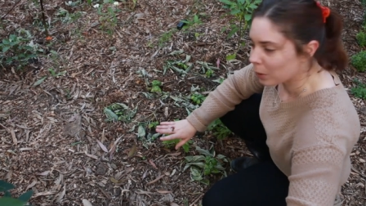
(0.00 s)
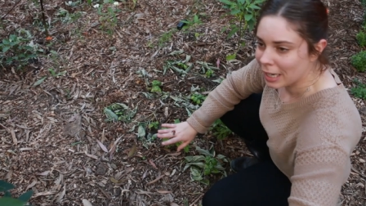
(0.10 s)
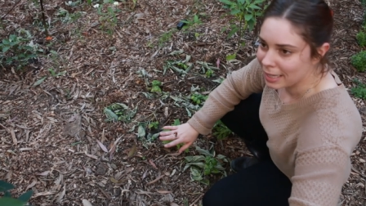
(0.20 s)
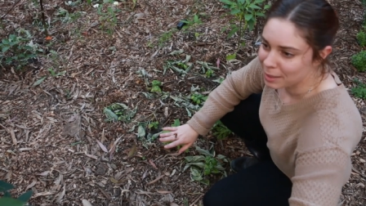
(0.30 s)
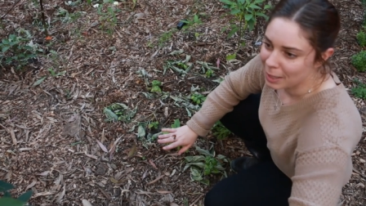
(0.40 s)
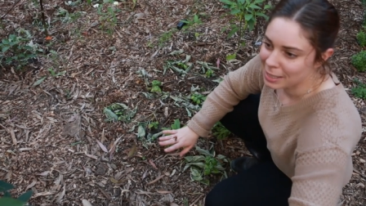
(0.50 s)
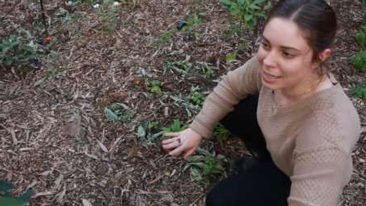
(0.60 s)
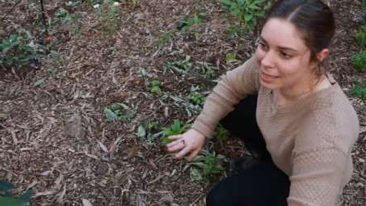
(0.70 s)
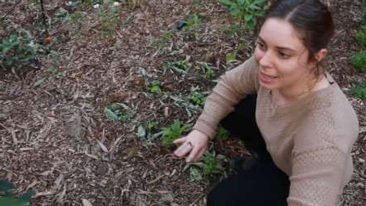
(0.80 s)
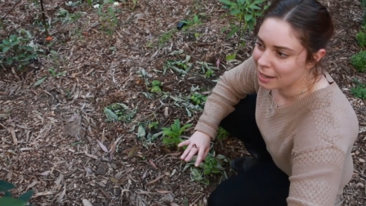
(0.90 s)
want any space
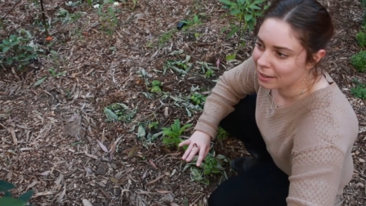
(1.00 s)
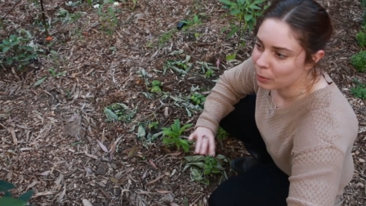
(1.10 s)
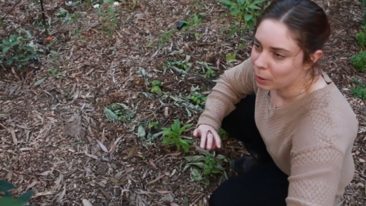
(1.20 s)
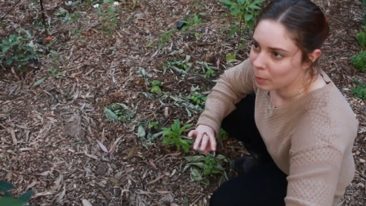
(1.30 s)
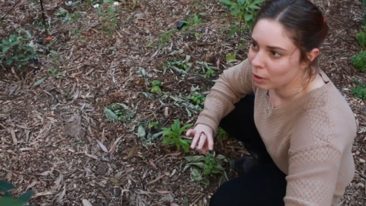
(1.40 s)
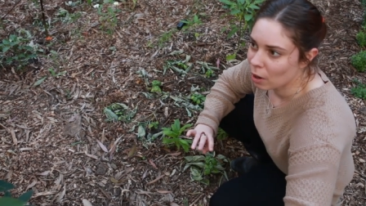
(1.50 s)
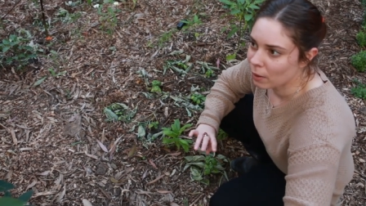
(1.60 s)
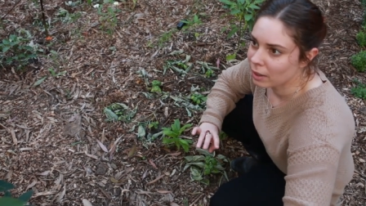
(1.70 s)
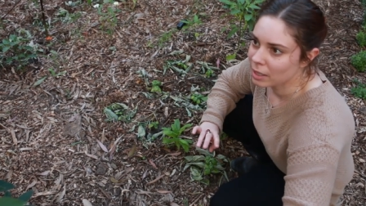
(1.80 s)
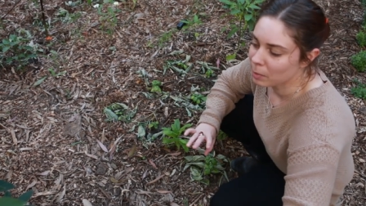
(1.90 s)
in this garden, I want to be
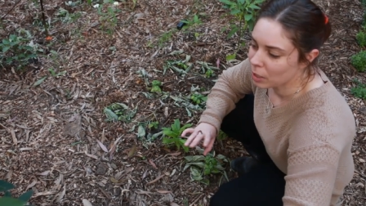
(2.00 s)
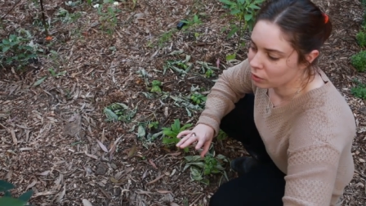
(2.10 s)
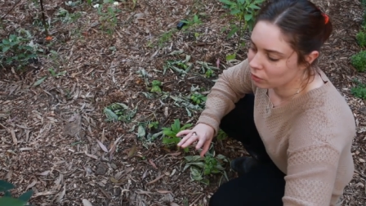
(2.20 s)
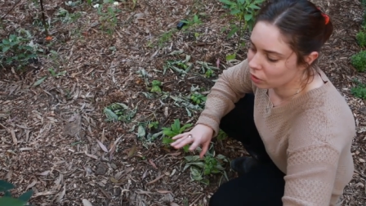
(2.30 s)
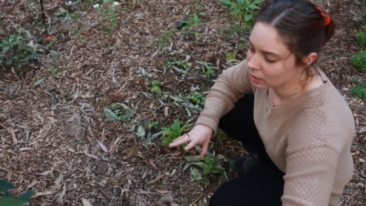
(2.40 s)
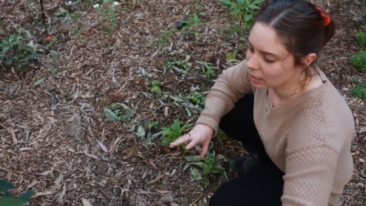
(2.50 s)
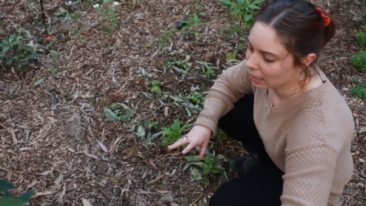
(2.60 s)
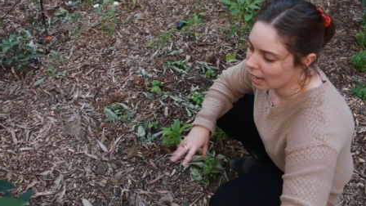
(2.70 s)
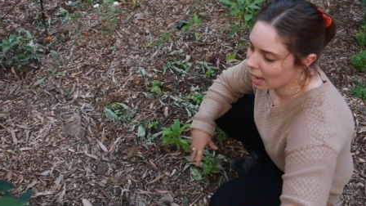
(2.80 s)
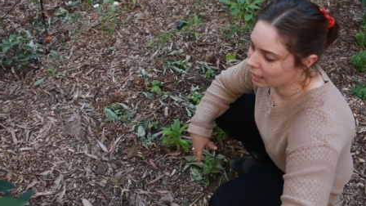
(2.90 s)
growing as much food as I
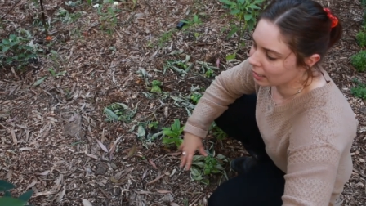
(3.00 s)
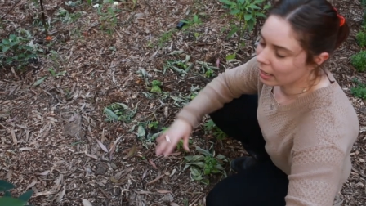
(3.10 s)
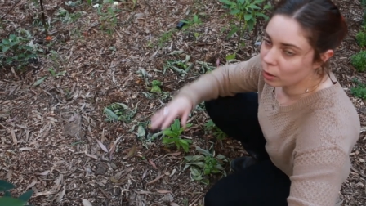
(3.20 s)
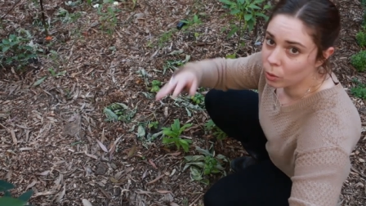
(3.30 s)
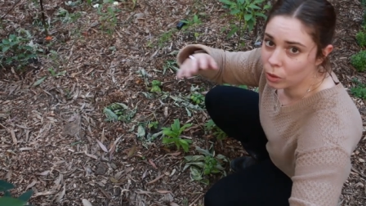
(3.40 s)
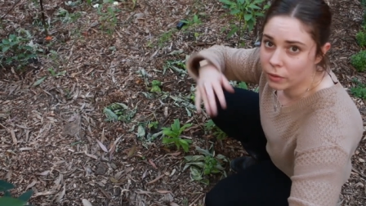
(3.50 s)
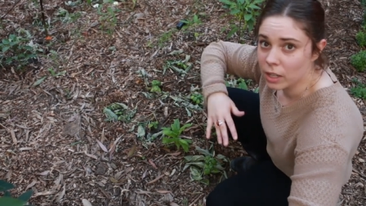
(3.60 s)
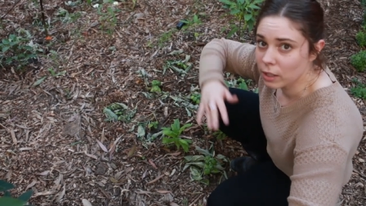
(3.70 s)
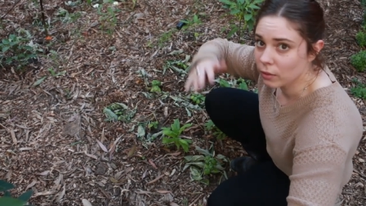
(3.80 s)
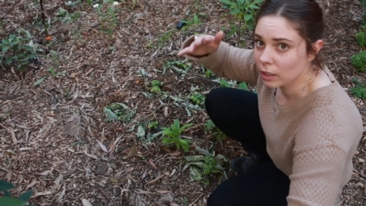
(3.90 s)
can at all of
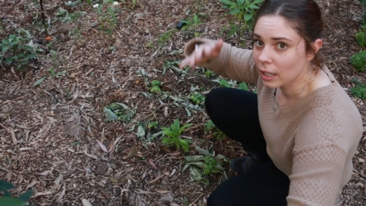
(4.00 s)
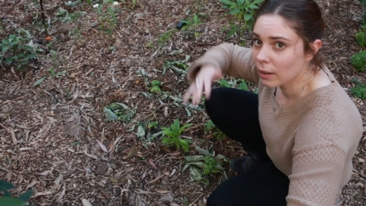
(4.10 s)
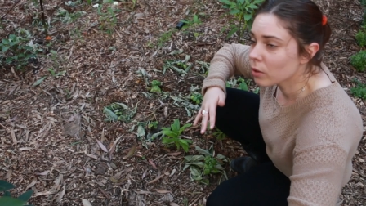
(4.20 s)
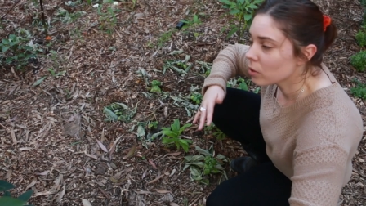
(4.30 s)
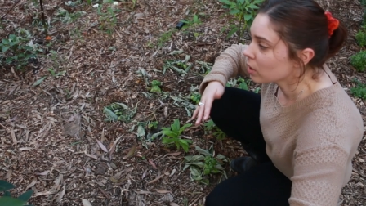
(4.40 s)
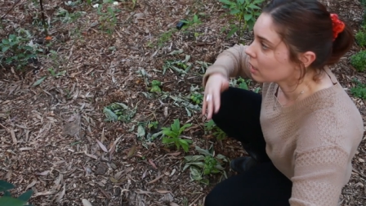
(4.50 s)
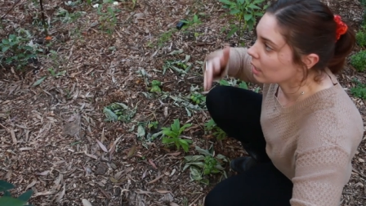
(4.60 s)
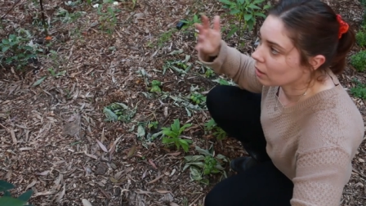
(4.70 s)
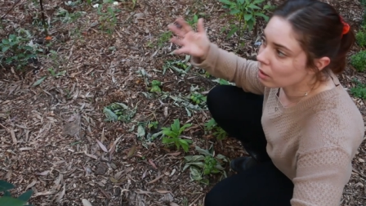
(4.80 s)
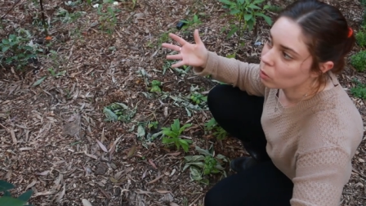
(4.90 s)
the different levels that
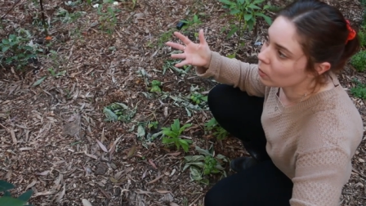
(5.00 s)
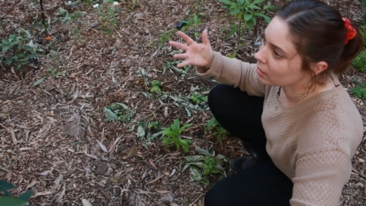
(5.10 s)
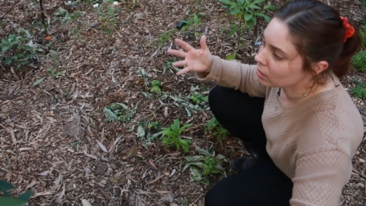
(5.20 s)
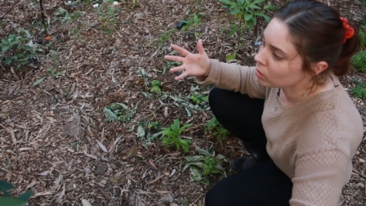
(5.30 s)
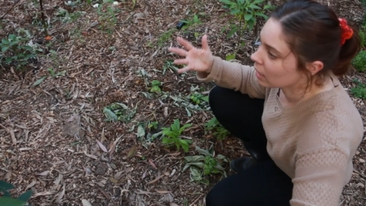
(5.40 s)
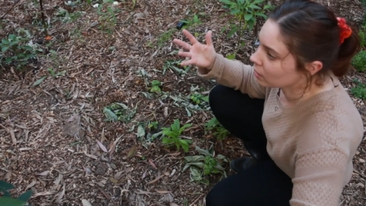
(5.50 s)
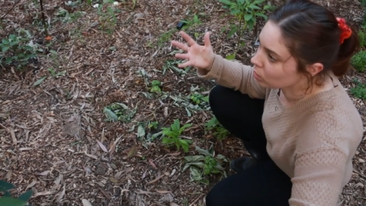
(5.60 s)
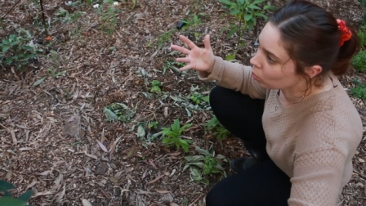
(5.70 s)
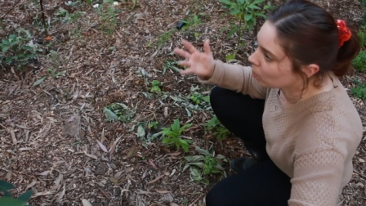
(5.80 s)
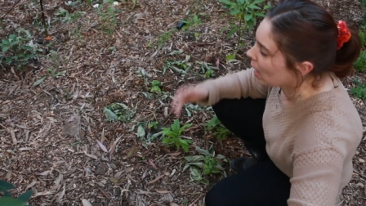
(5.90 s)
I always like to
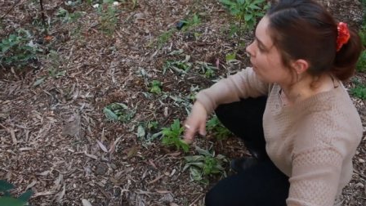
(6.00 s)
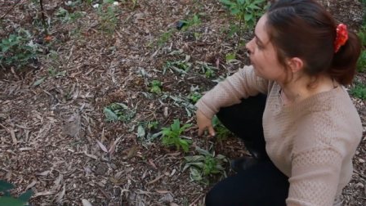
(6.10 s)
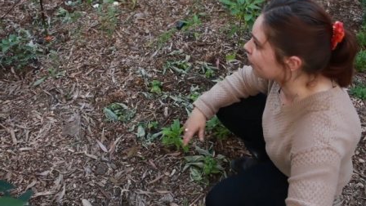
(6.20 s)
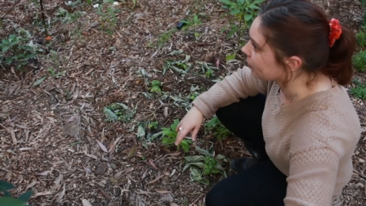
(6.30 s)
talk about.